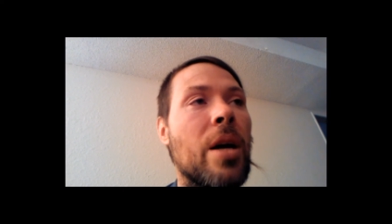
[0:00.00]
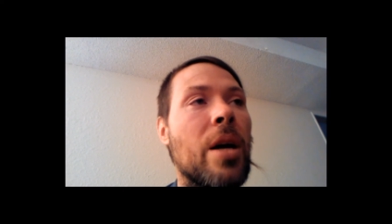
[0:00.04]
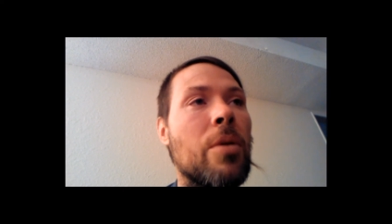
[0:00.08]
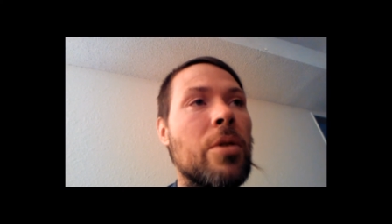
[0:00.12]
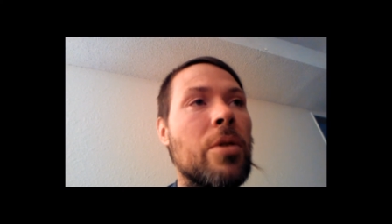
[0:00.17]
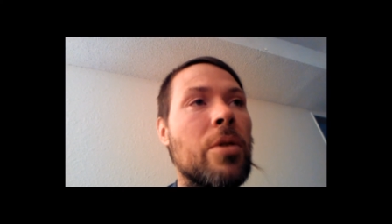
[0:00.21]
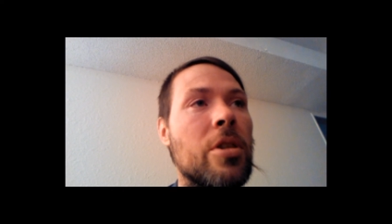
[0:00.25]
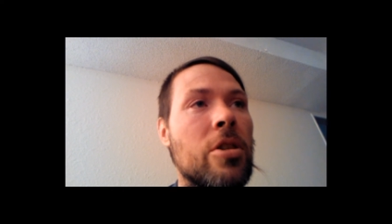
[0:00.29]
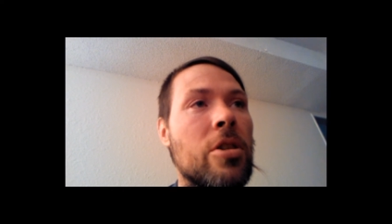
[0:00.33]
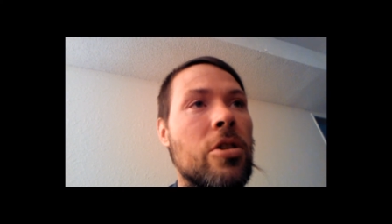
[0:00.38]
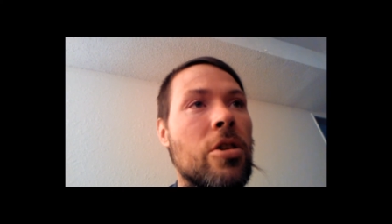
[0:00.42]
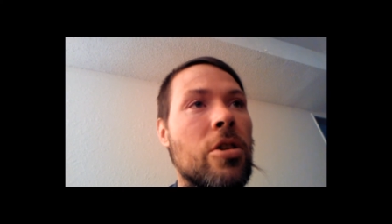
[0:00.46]

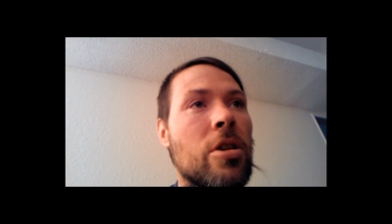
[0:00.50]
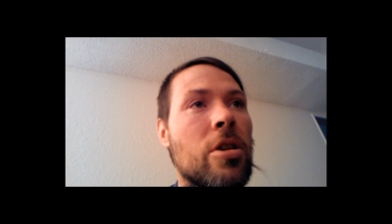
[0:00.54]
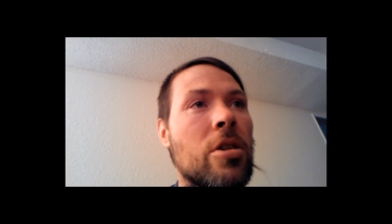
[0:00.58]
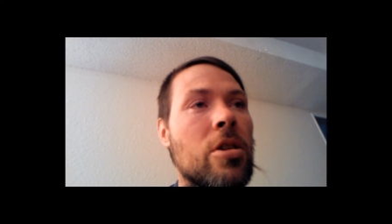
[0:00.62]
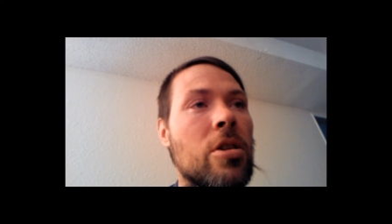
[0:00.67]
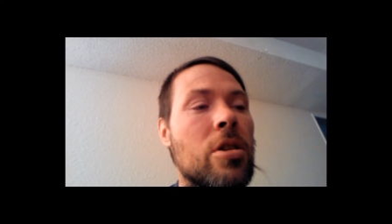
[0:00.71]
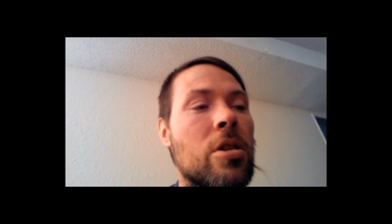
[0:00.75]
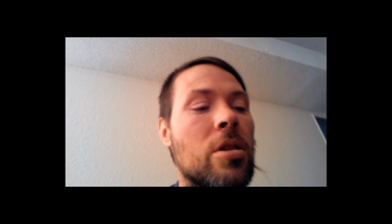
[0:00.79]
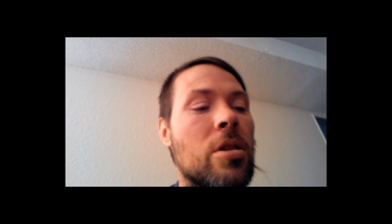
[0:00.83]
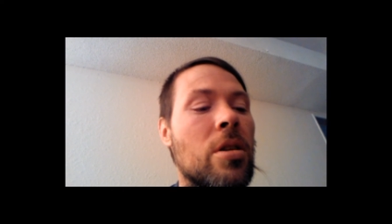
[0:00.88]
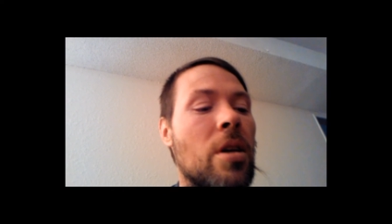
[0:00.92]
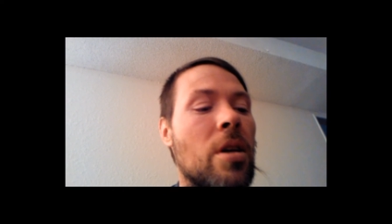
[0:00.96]
and
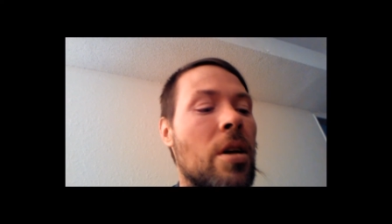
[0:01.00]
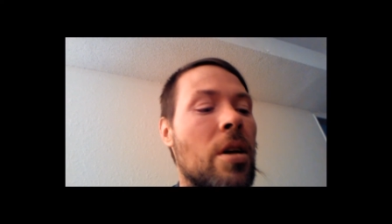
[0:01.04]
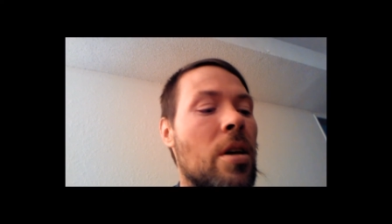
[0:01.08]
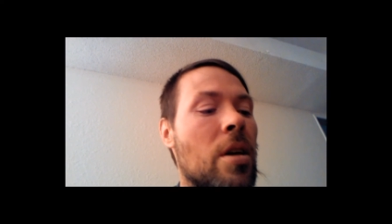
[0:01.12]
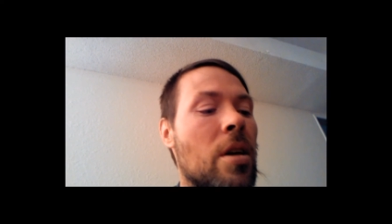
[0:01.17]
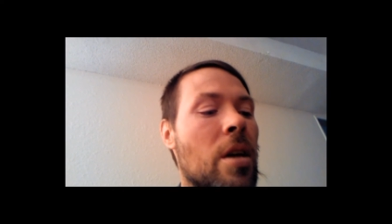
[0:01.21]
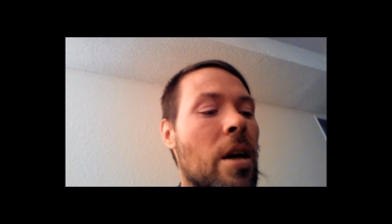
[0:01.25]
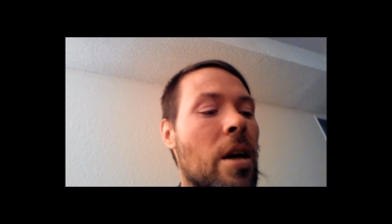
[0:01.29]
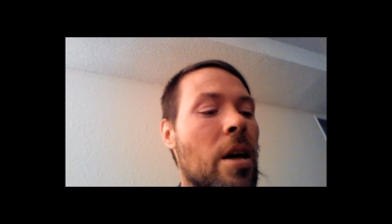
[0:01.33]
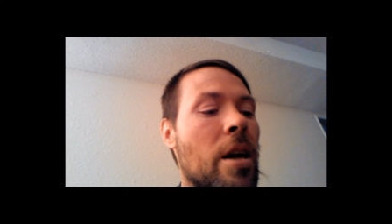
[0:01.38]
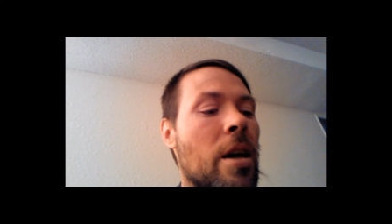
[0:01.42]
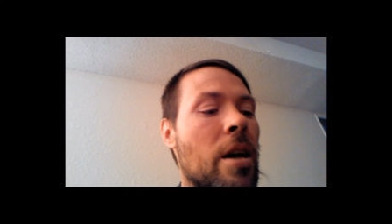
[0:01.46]
um,
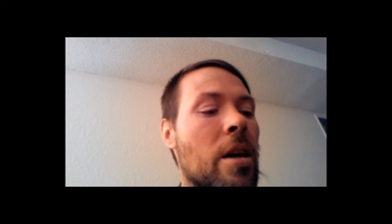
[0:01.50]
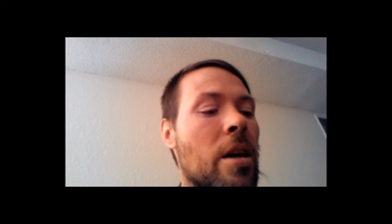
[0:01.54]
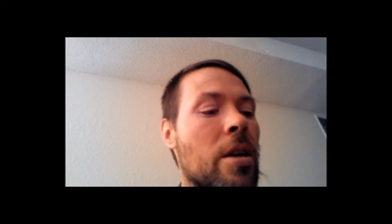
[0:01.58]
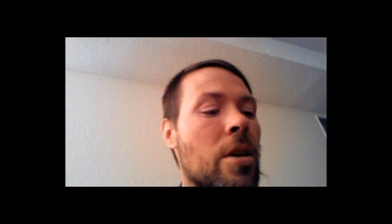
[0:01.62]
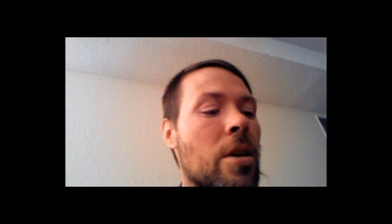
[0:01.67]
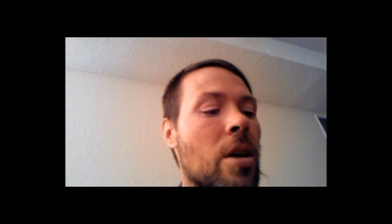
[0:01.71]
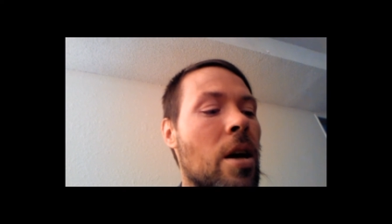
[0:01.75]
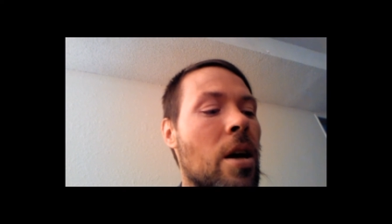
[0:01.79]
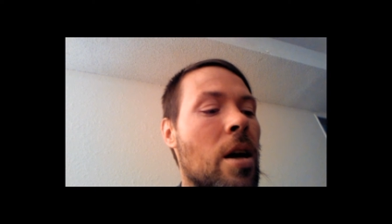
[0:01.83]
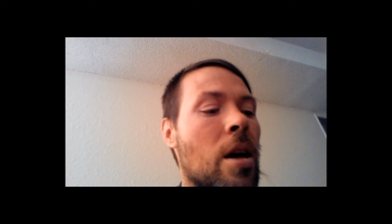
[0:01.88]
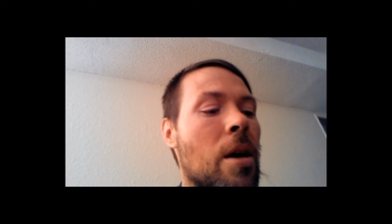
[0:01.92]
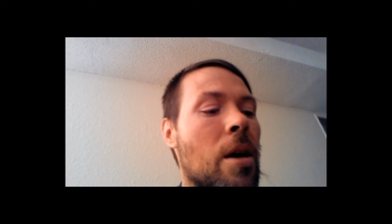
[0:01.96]

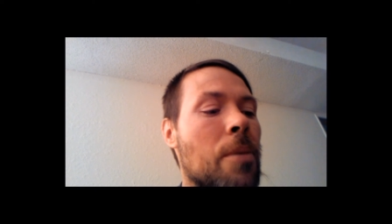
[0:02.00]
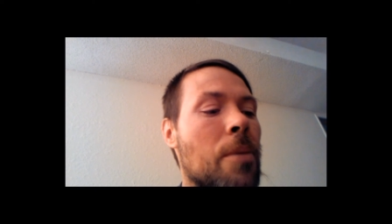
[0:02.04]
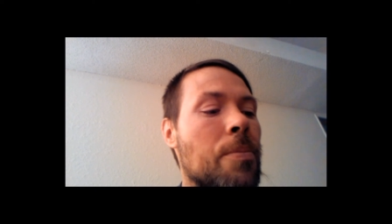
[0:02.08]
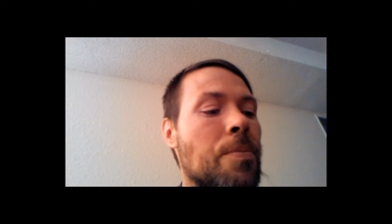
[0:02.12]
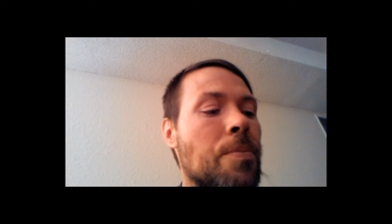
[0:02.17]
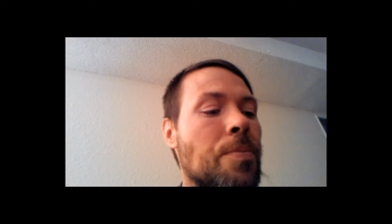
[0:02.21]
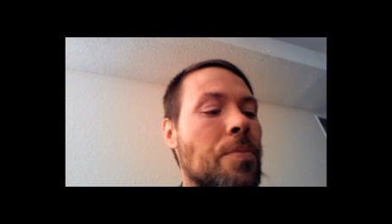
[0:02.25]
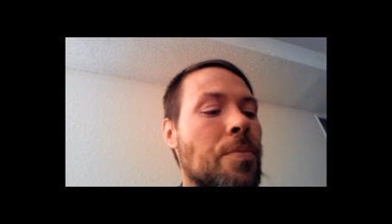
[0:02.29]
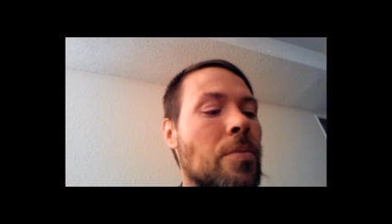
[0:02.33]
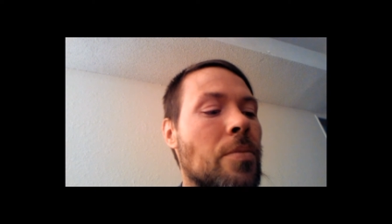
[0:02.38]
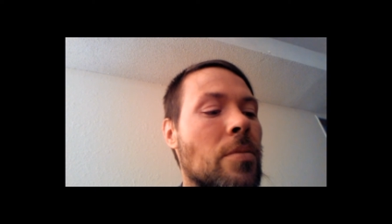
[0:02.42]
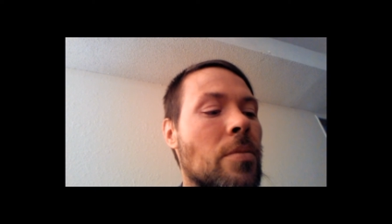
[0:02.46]
now we're out of
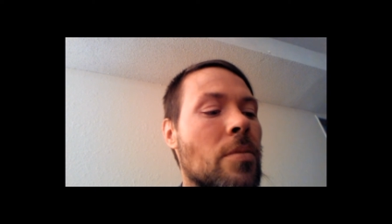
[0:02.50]
church,